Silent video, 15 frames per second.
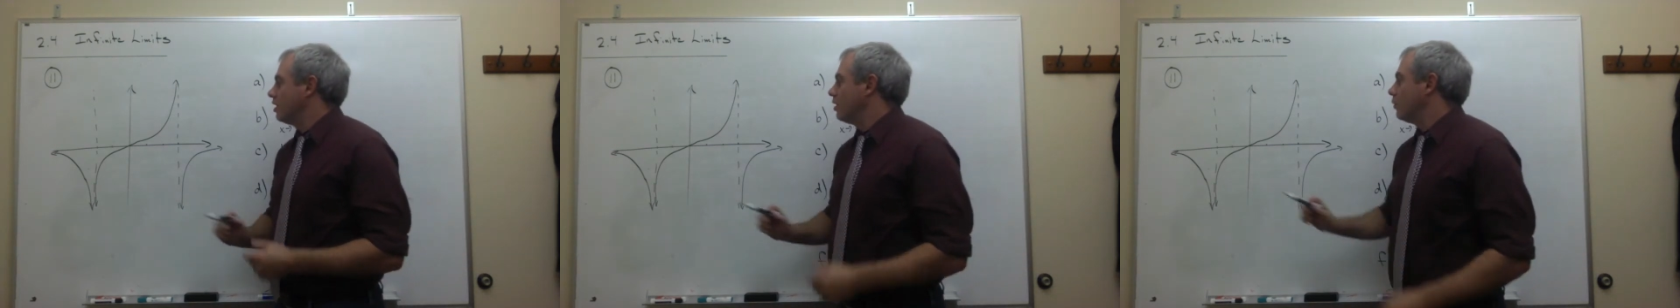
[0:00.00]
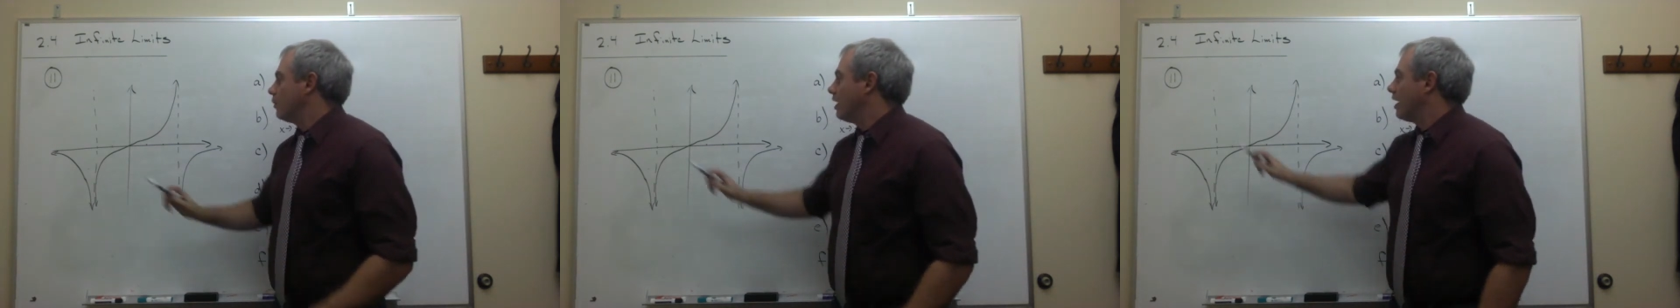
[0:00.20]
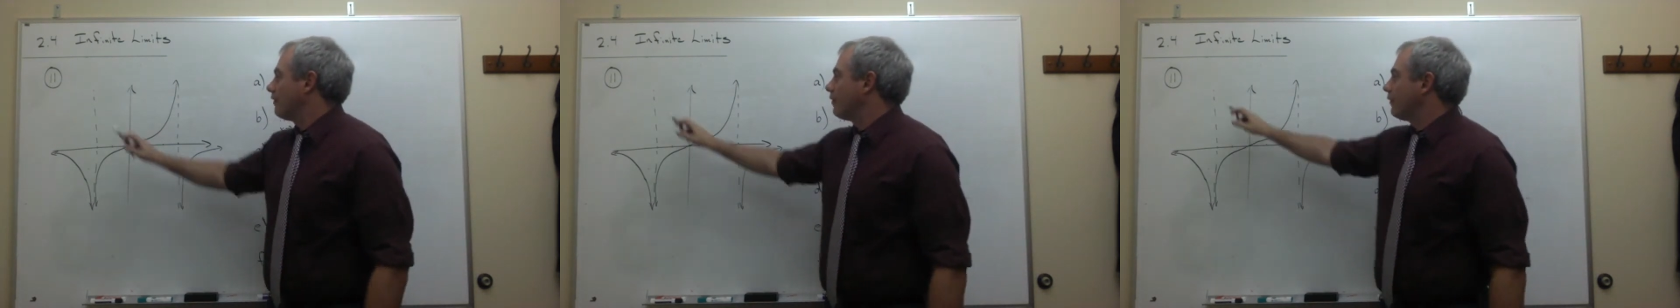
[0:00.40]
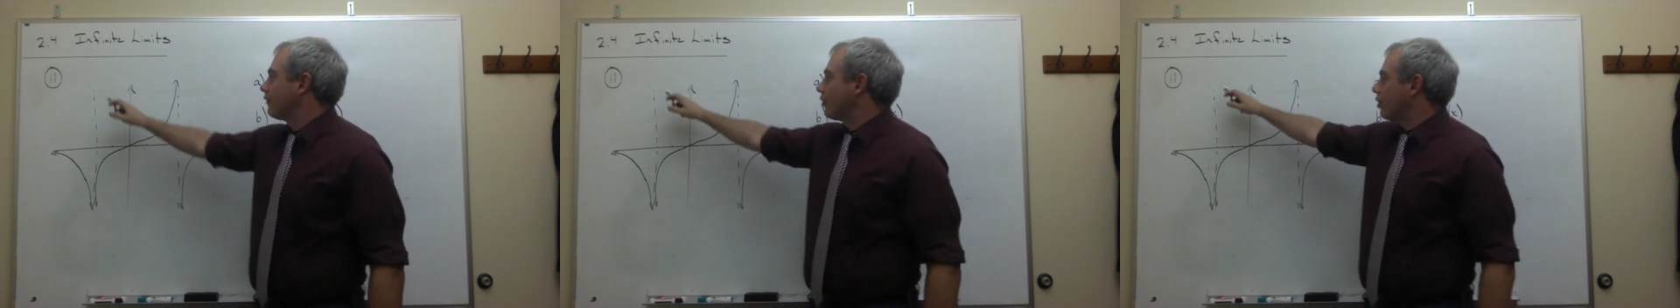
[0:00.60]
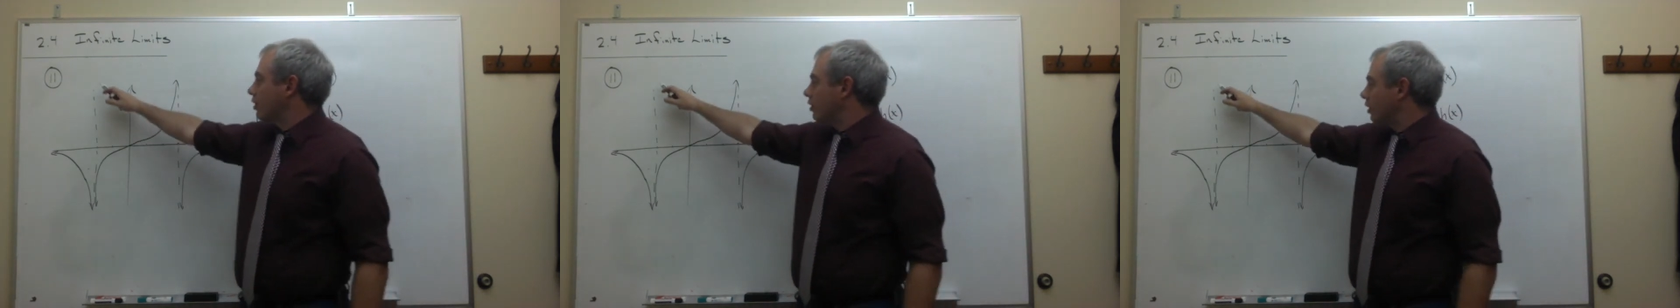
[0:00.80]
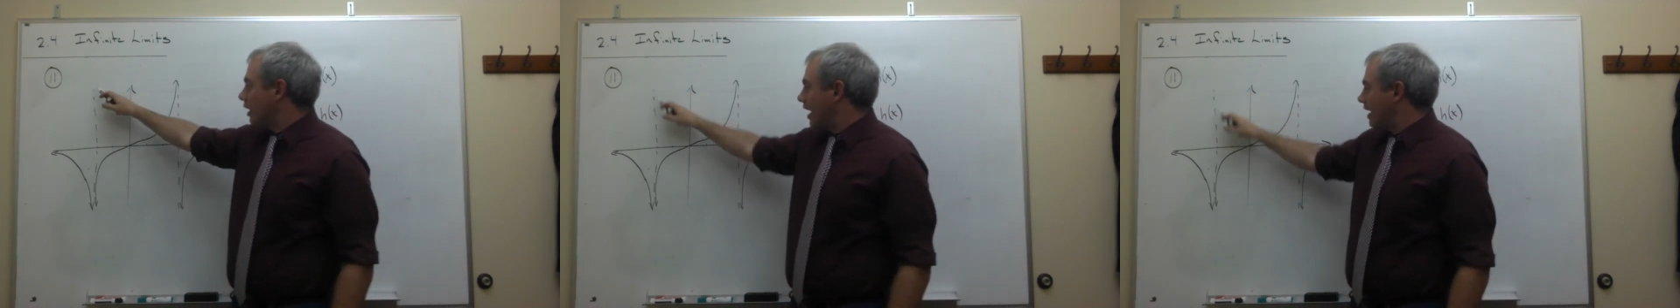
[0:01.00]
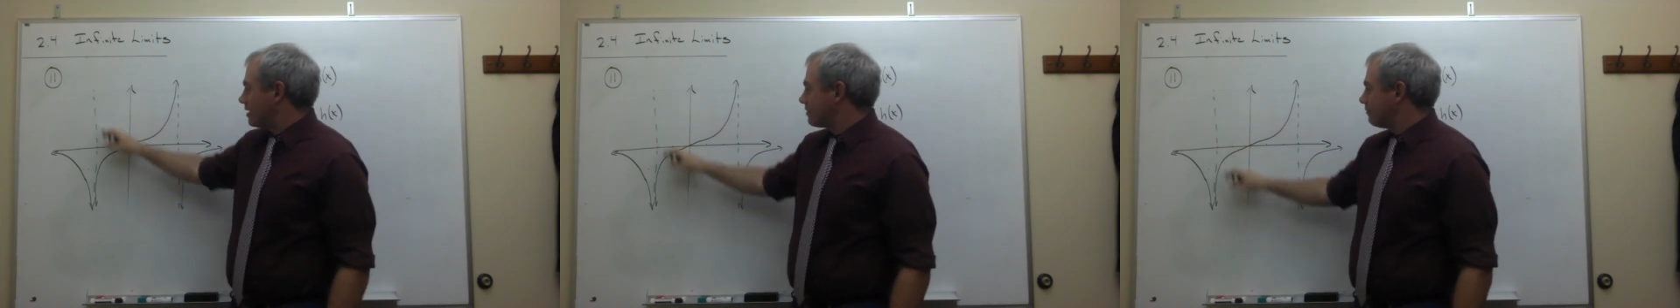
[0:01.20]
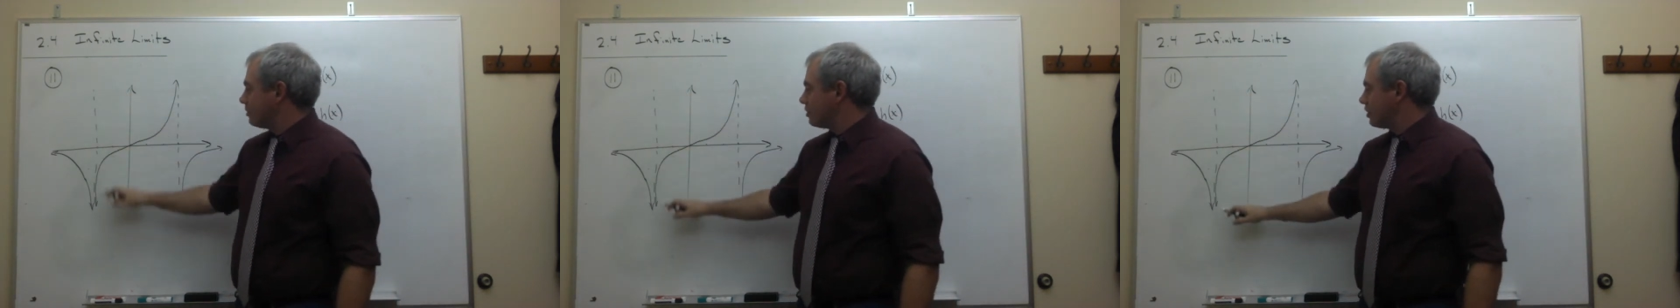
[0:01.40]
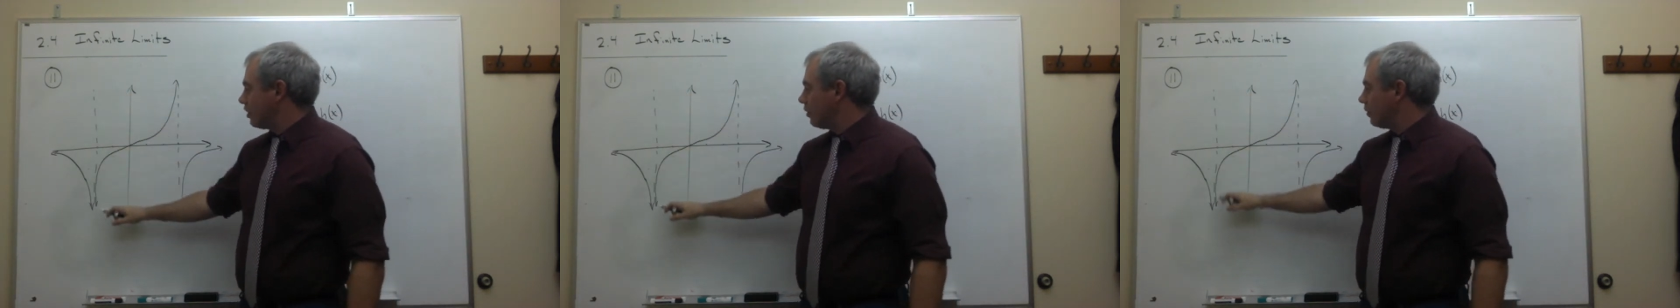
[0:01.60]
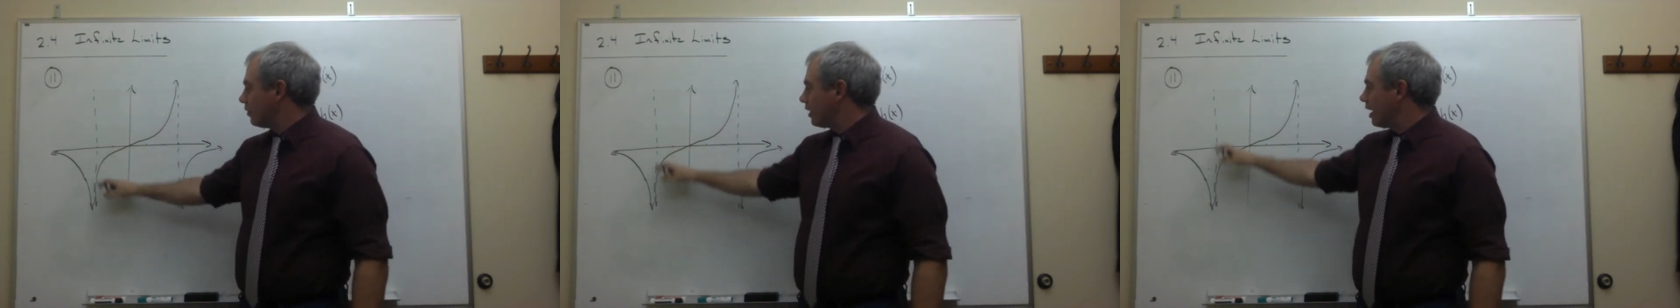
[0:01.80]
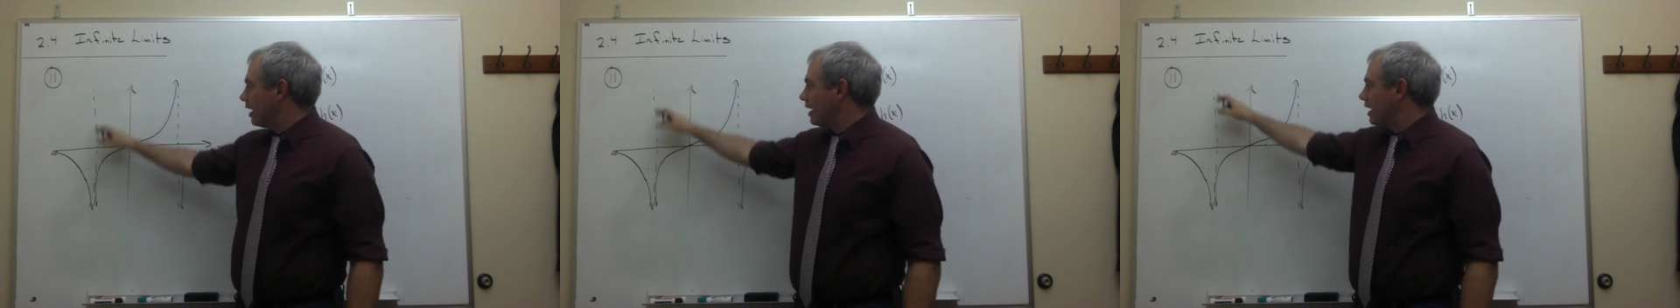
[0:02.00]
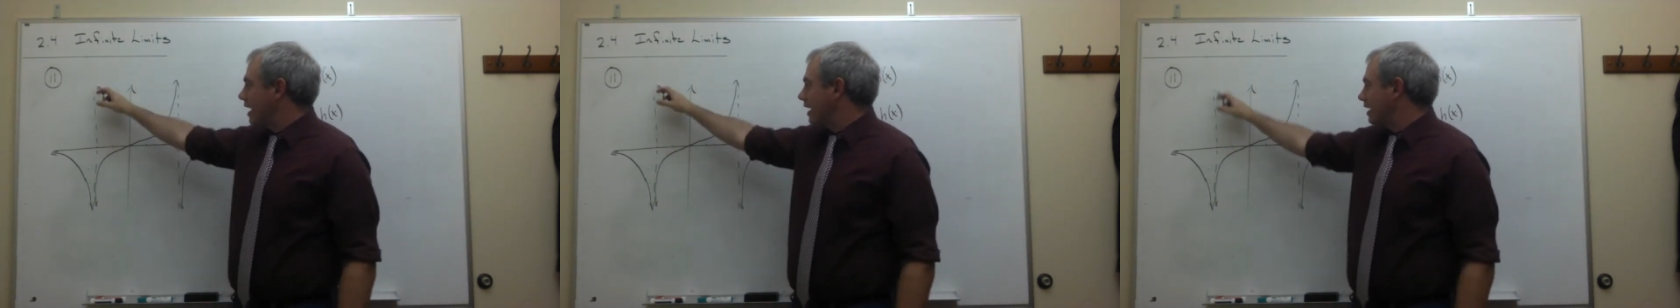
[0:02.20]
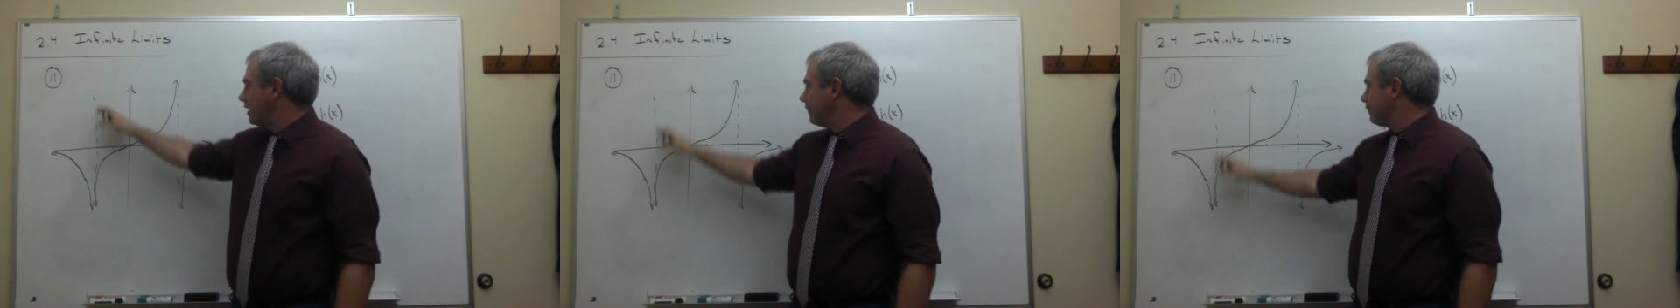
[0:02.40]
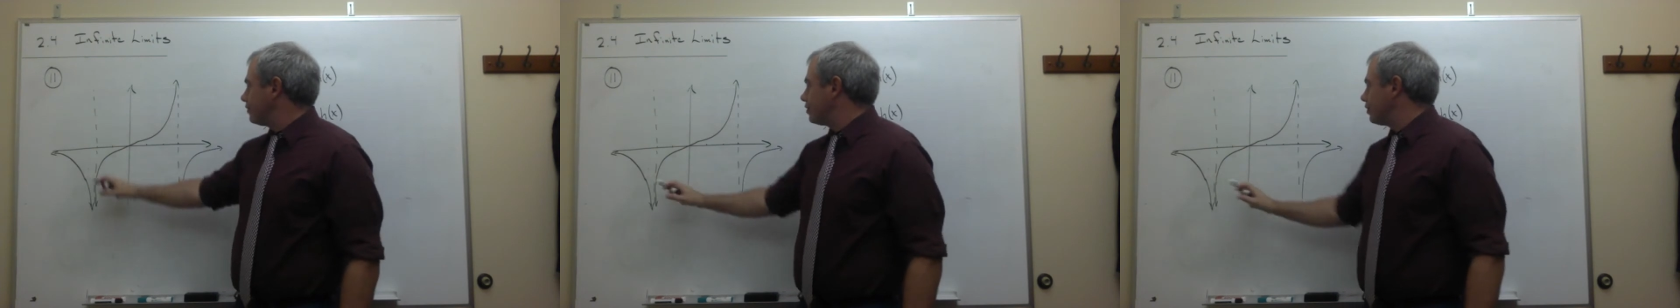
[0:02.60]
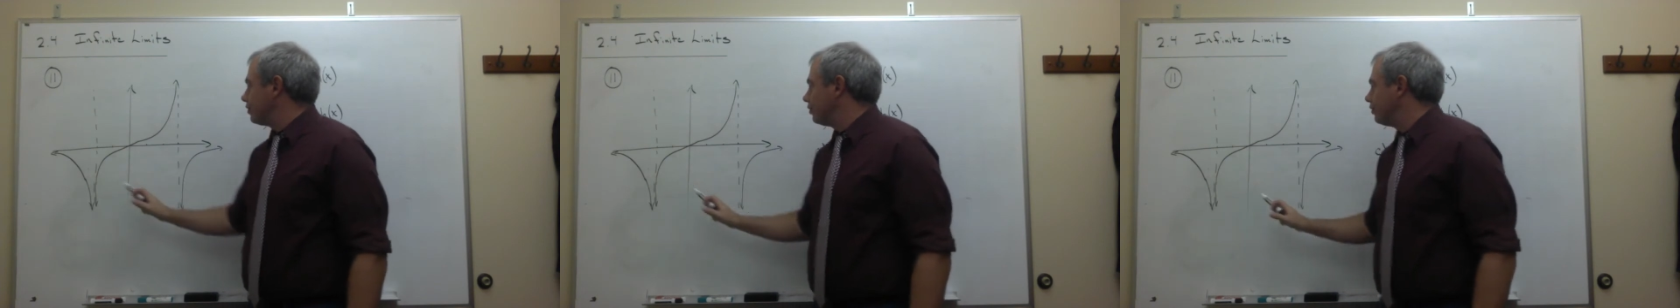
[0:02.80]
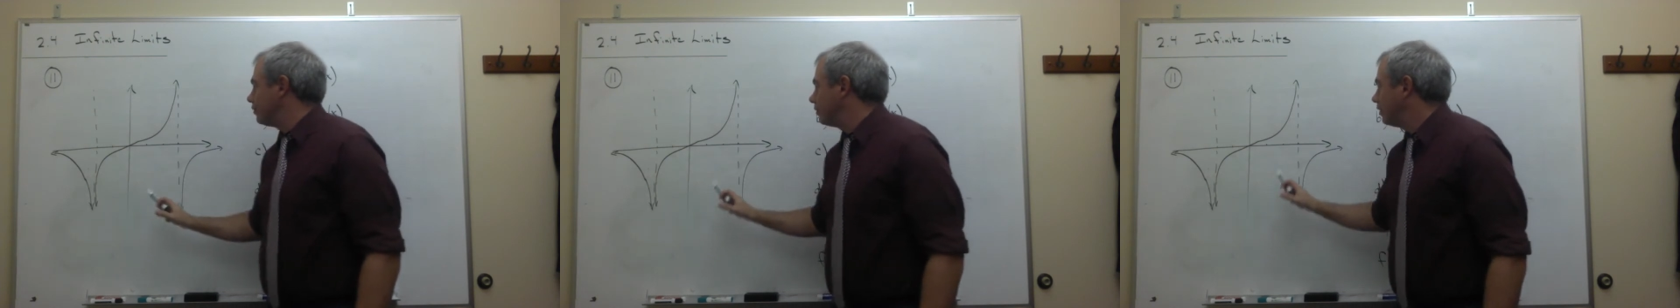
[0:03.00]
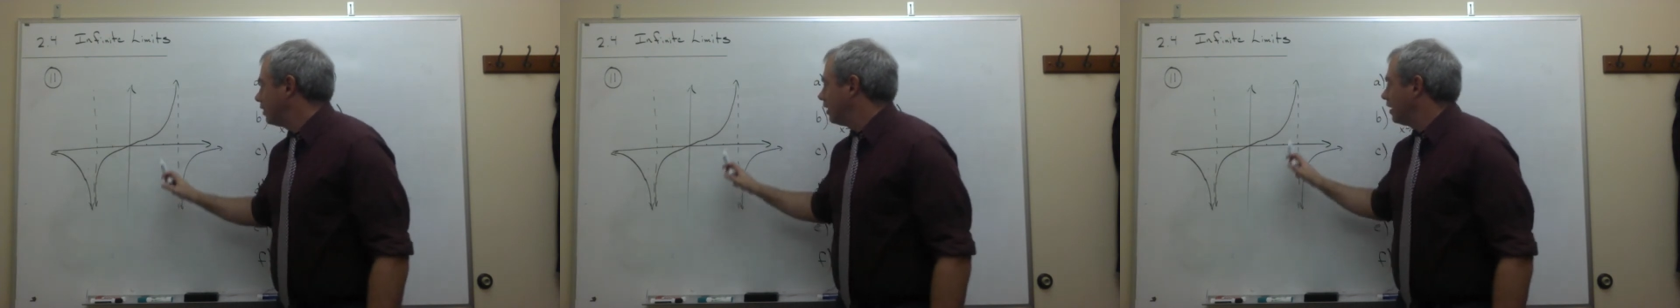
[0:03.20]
We have a vertical asymptote at negative 2,